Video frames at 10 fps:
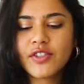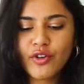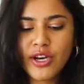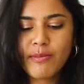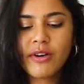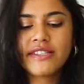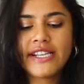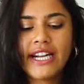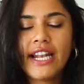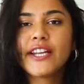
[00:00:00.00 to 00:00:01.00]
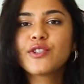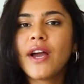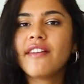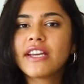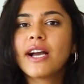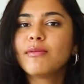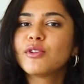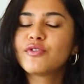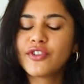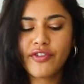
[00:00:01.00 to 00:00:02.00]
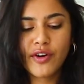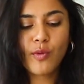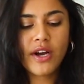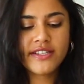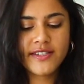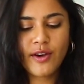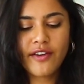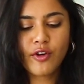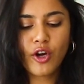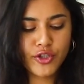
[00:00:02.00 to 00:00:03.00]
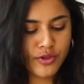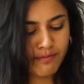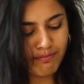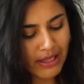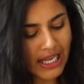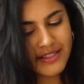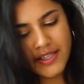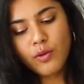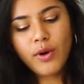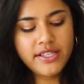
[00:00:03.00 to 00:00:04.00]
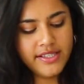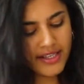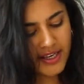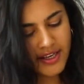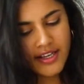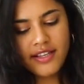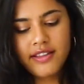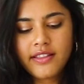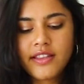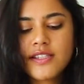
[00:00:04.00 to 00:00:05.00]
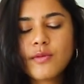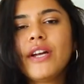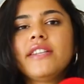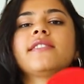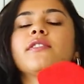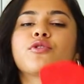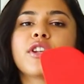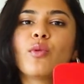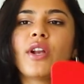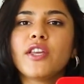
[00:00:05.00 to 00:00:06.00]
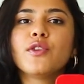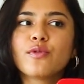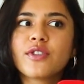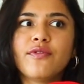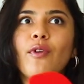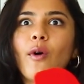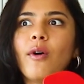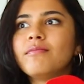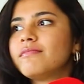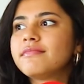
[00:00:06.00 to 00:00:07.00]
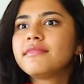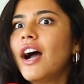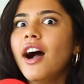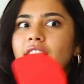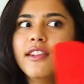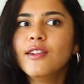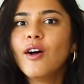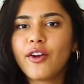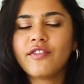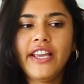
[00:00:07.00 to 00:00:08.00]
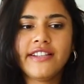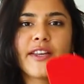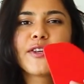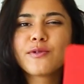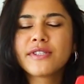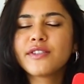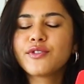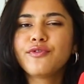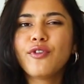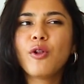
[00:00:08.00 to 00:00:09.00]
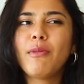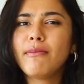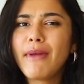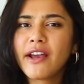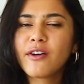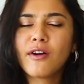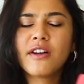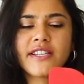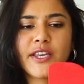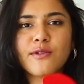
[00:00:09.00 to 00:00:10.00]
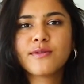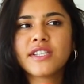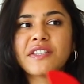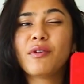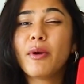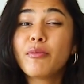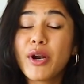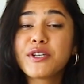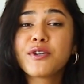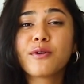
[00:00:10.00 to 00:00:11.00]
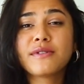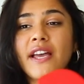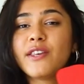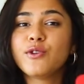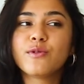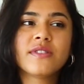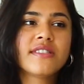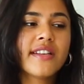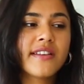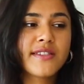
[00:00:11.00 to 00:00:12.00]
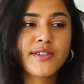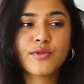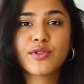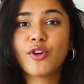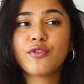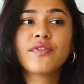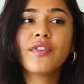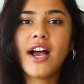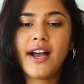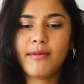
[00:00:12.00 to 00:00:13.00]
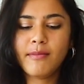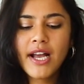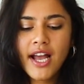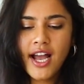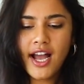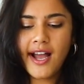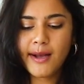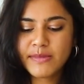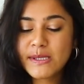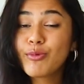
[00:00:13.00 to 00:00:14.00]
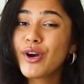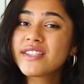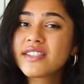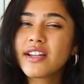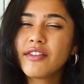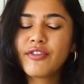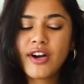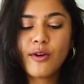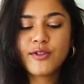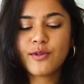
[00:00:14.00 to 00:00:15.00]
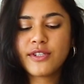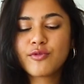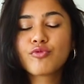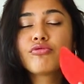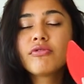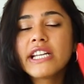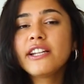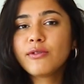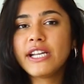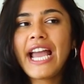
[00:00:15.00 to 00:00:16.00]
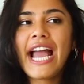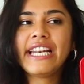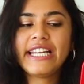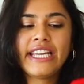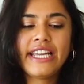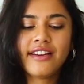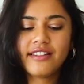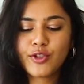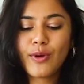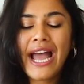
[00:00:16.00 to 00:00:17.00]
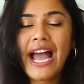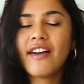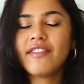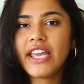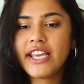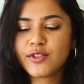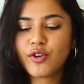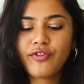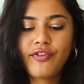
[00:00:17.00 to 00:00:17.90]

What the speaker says: scrapers and I like to have a couple of different ones. So I've got plastic ones. This one is literally what I use for a lot of things. I use this to fold my macarons, I use this for my bread doughs, I use this to sort of spread stuff around. So it's really handy to have a sort of